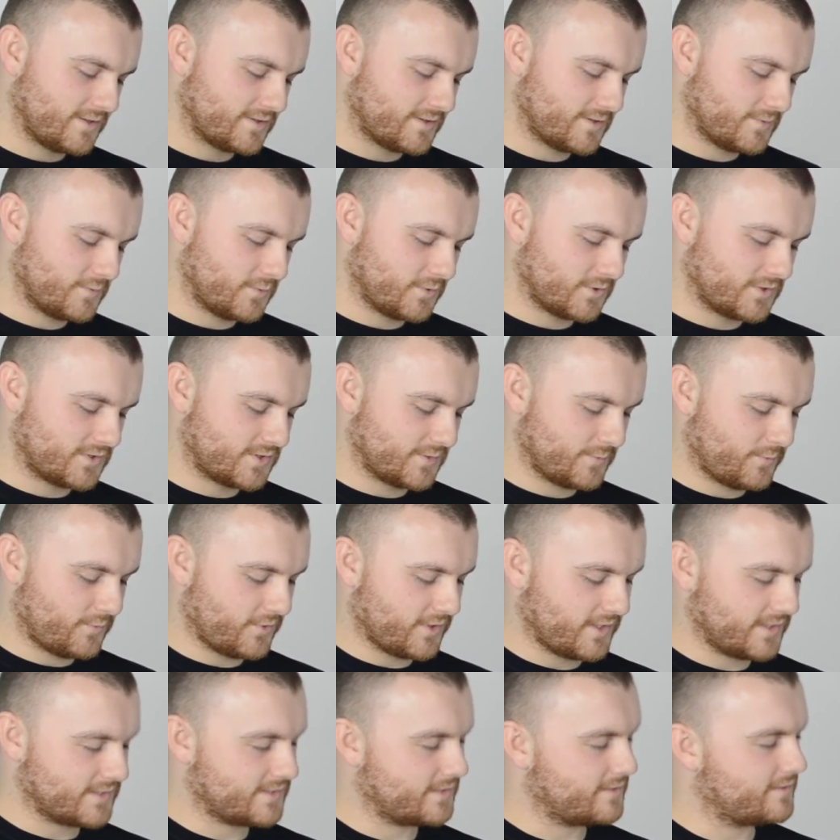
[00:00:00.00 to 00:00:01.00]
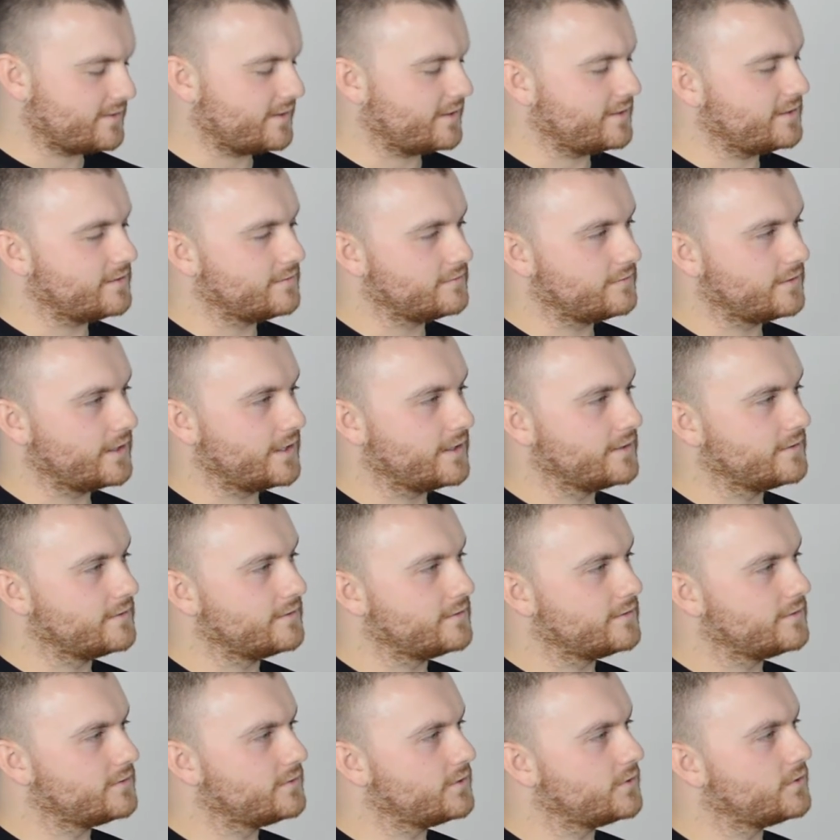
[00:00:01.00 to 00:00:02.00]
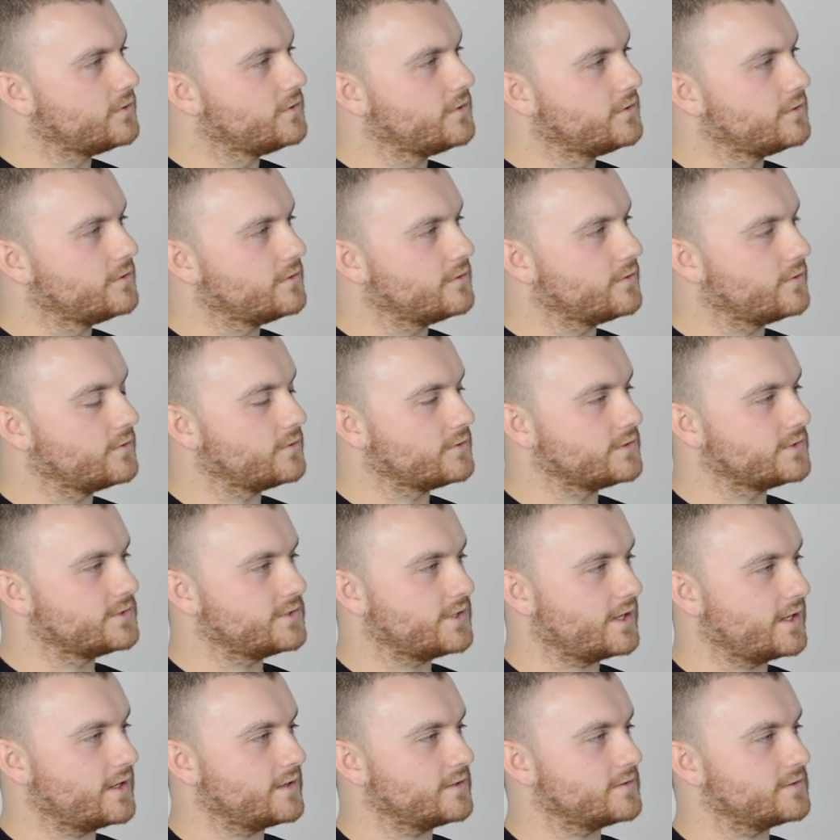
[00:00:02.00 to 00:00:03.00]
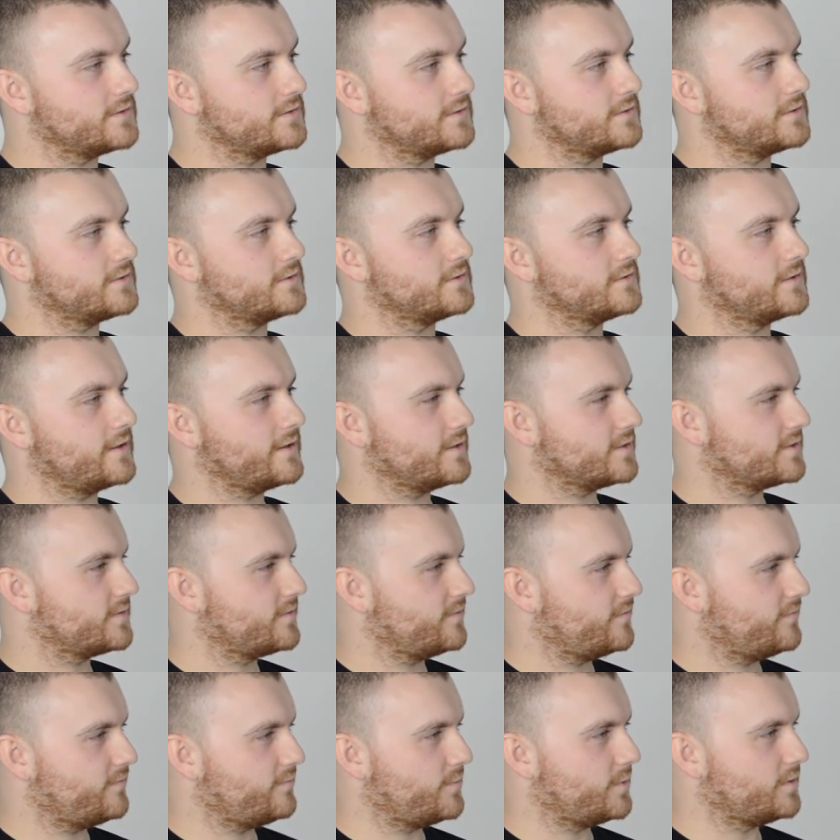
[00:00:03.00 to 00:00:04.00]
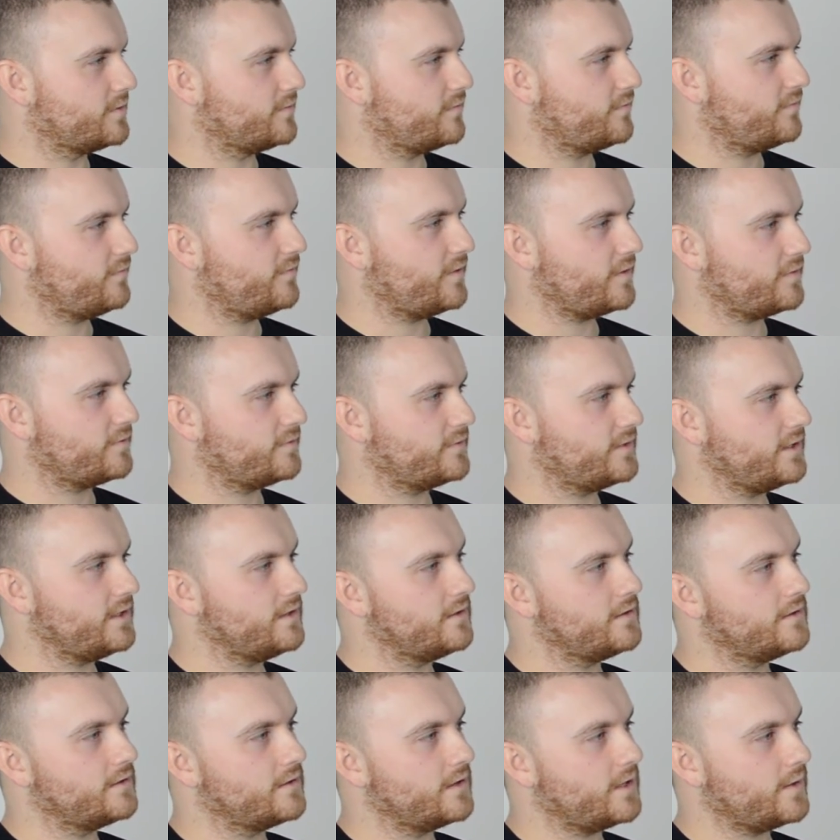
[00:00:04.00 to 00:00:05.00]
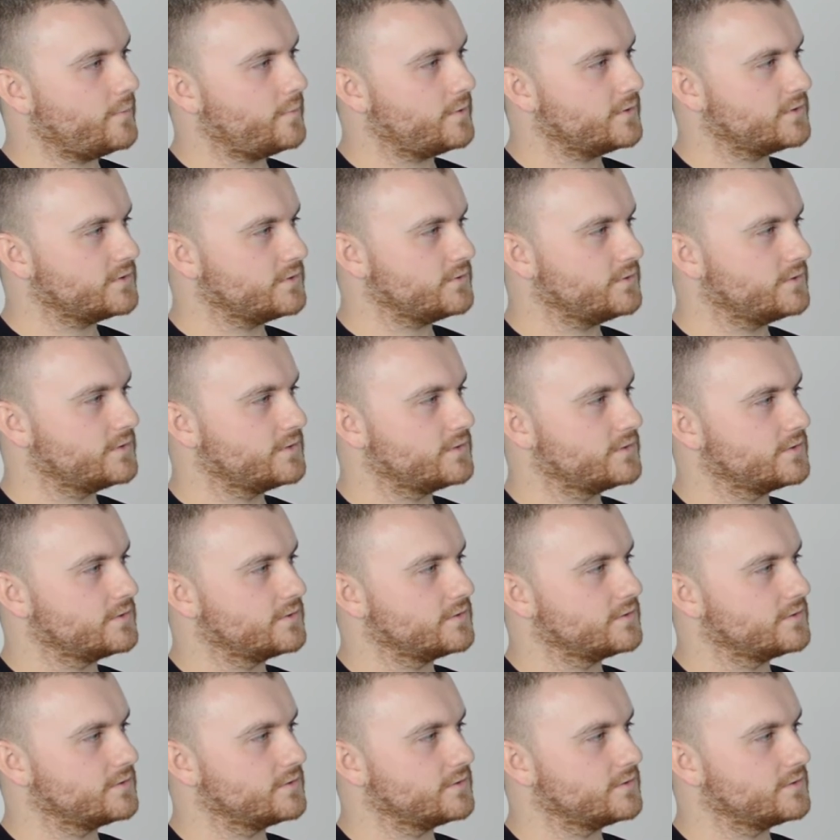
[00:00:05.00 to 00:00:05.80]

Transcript: is the most surprising thing you've learned doing all those chats? I think it's been 15 episodes.